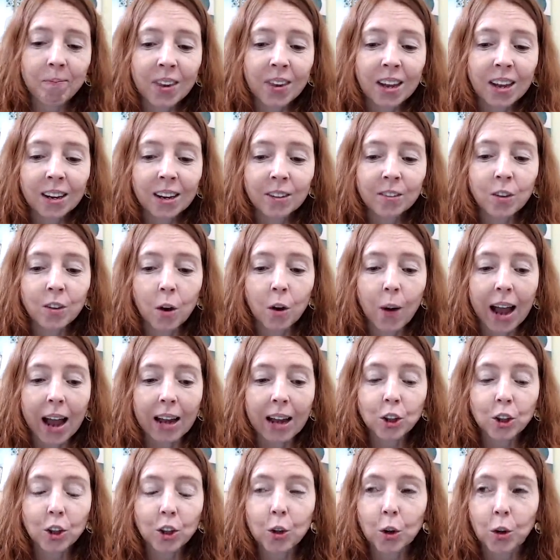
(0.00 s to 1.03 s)
So
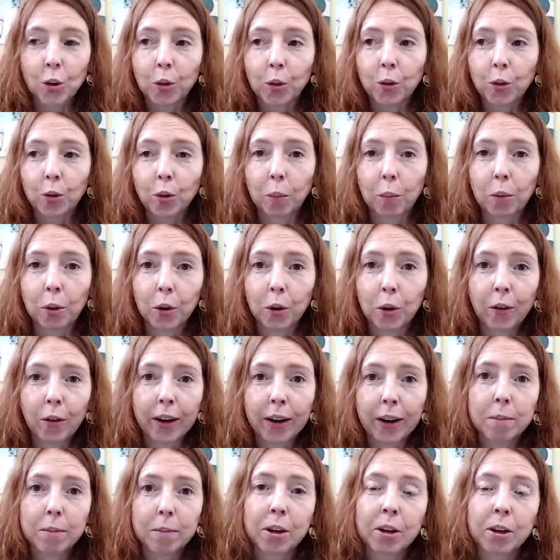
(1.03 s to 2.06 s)
as you go through the
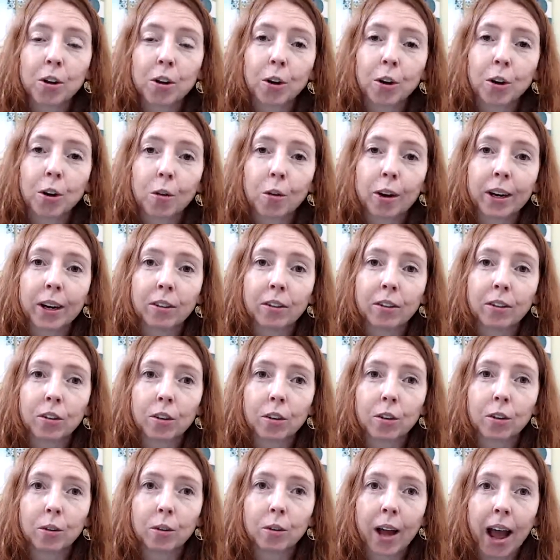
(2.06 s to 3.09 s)
program, you're going
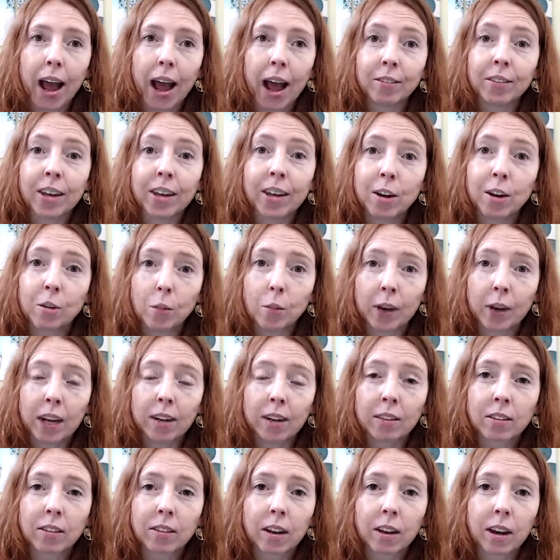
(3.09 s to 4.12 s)
to have 10
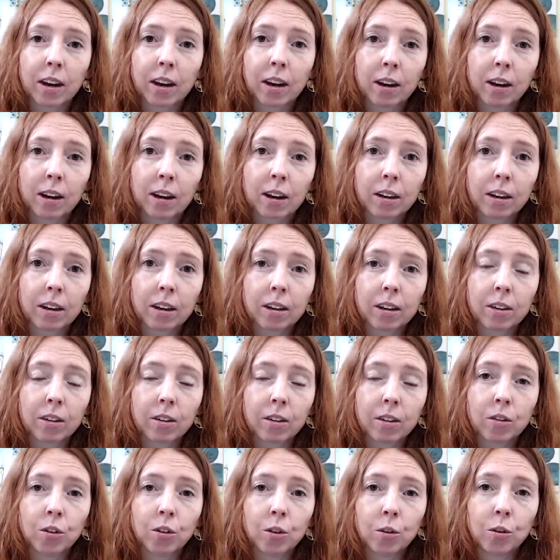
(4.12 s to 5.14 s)
weeks
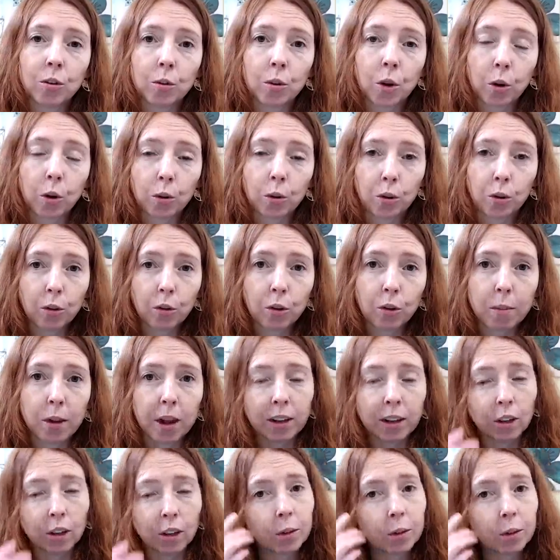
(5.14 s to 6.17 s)
to go through the
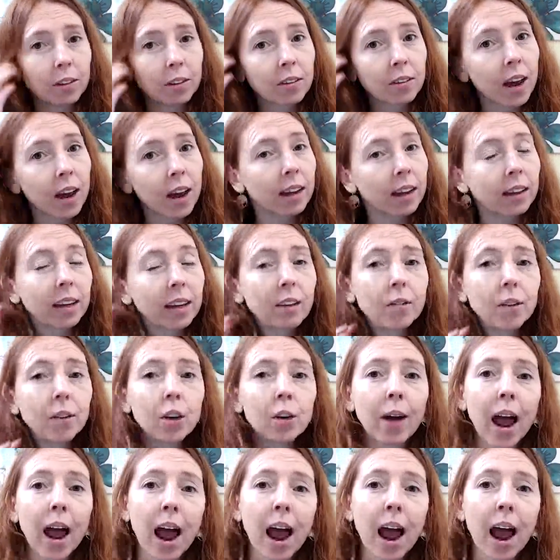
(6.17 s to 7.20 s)
modules. I'll give
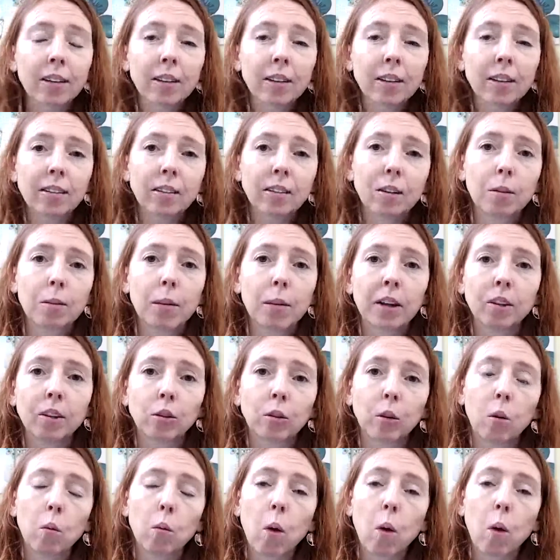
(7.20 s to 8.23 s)
you access to
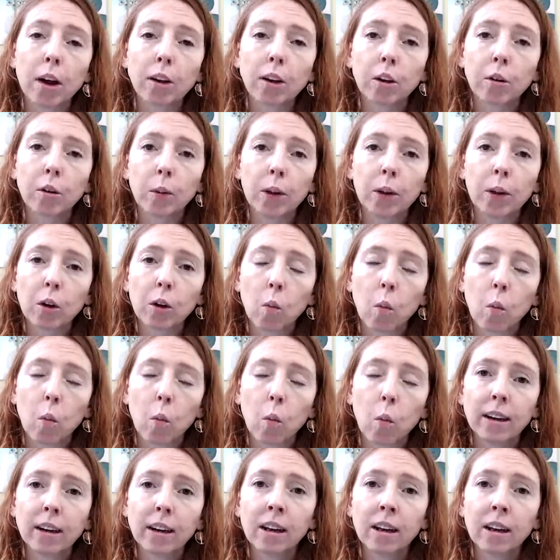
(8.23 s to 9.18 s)
module 1 on week 1.